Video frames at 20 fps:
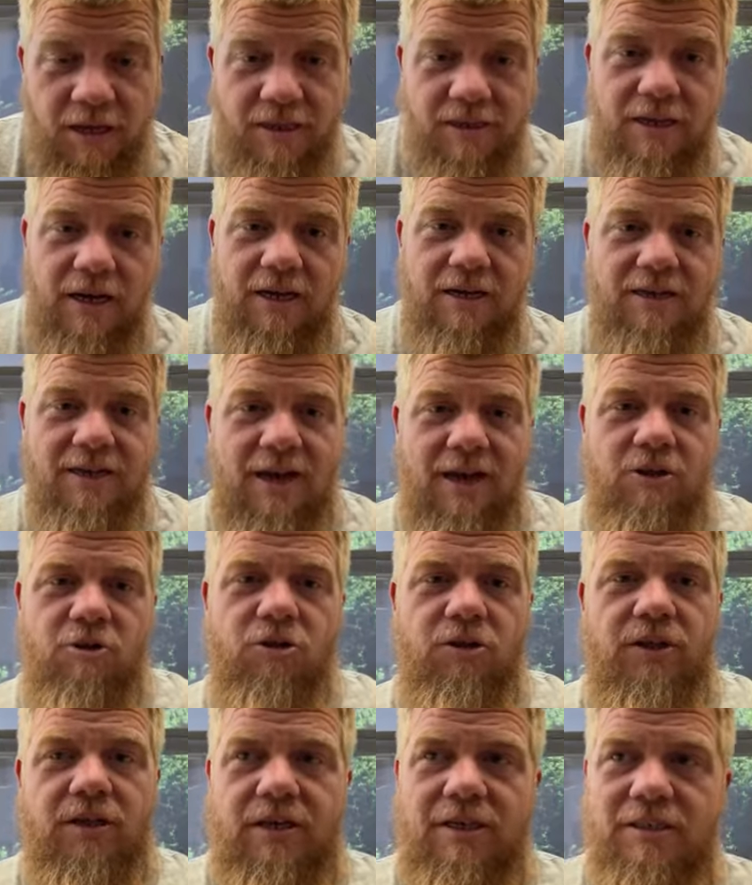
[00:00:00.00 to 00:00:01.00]
Yeah, it
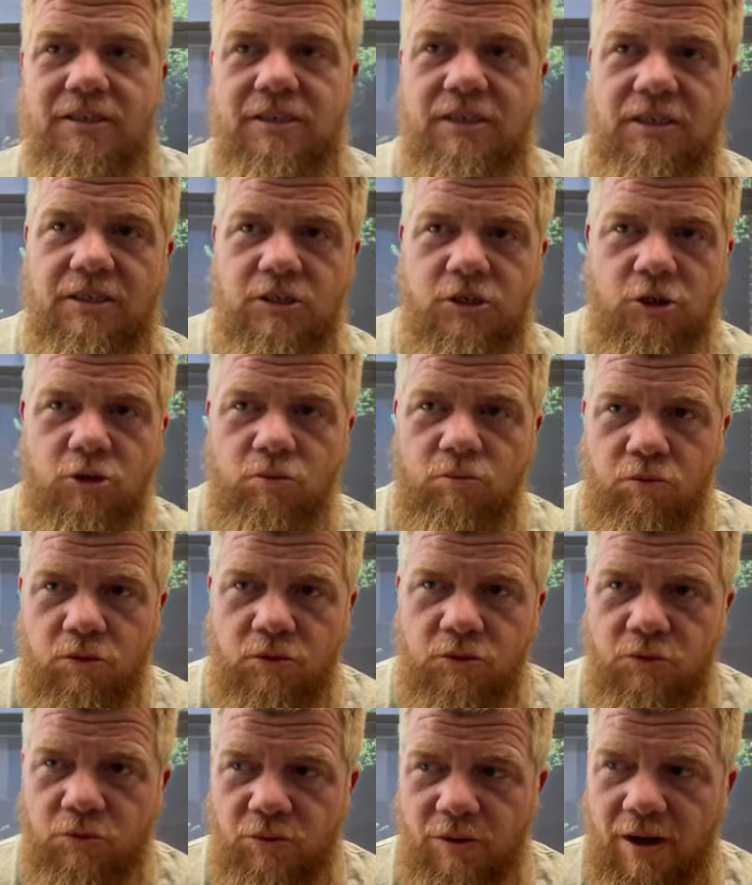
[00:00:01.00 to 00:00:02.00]
actually exists
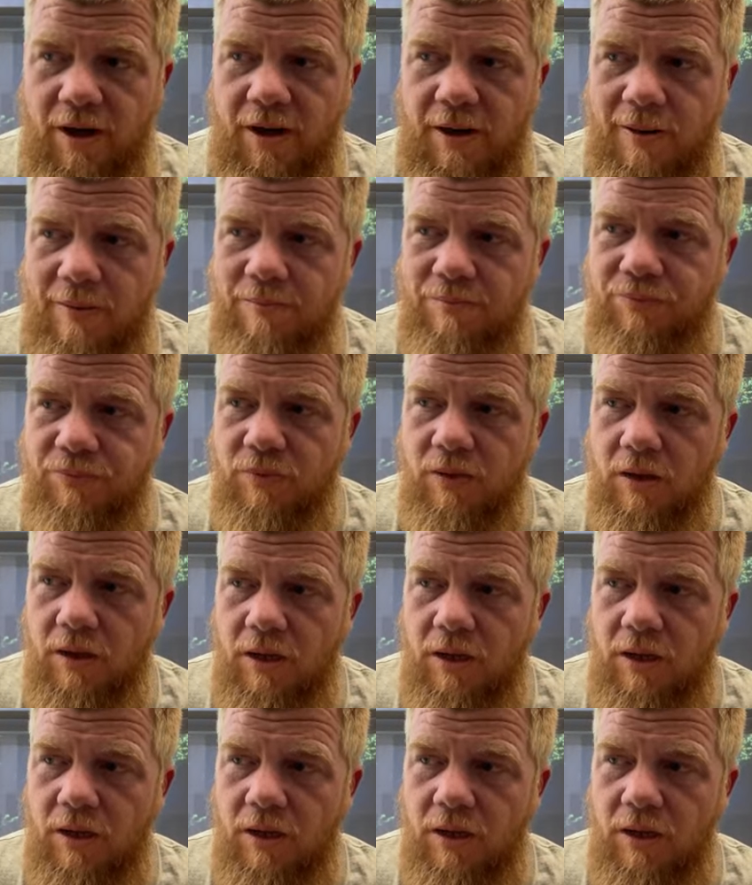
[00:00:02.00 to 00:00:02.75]
through. Um,